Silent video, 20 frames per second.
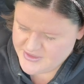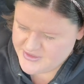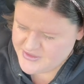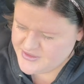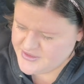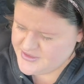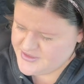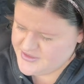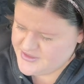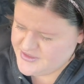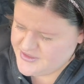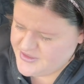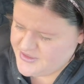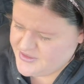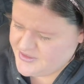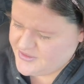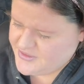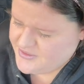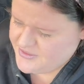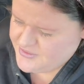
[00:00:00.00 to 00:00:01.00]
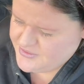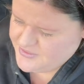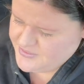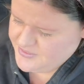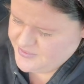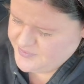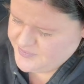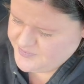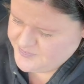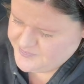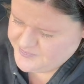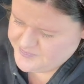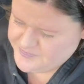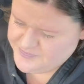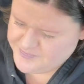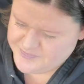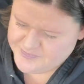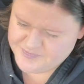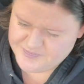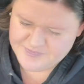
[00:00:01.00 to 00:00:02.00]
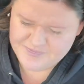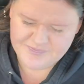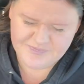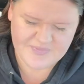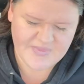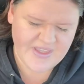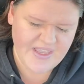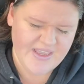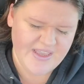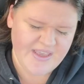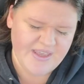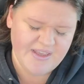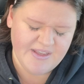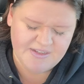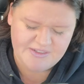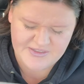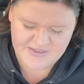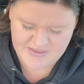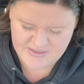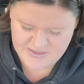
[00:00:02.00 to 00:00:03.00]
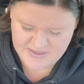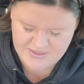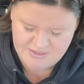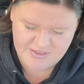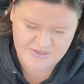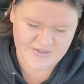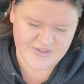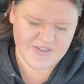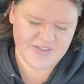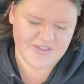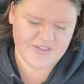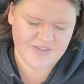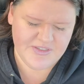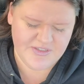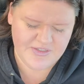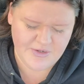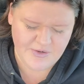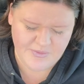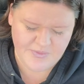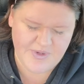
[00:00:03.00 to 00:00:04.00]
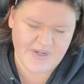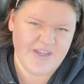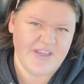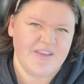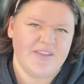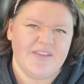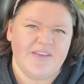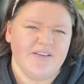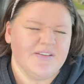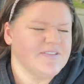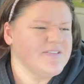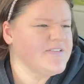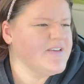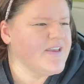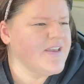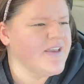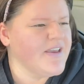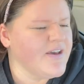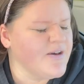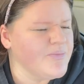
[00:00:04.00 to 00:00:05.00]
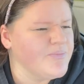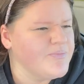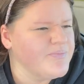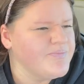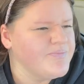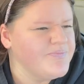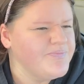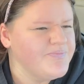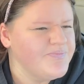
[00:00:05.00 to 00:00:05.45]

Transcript: so, and there's so many things I, um,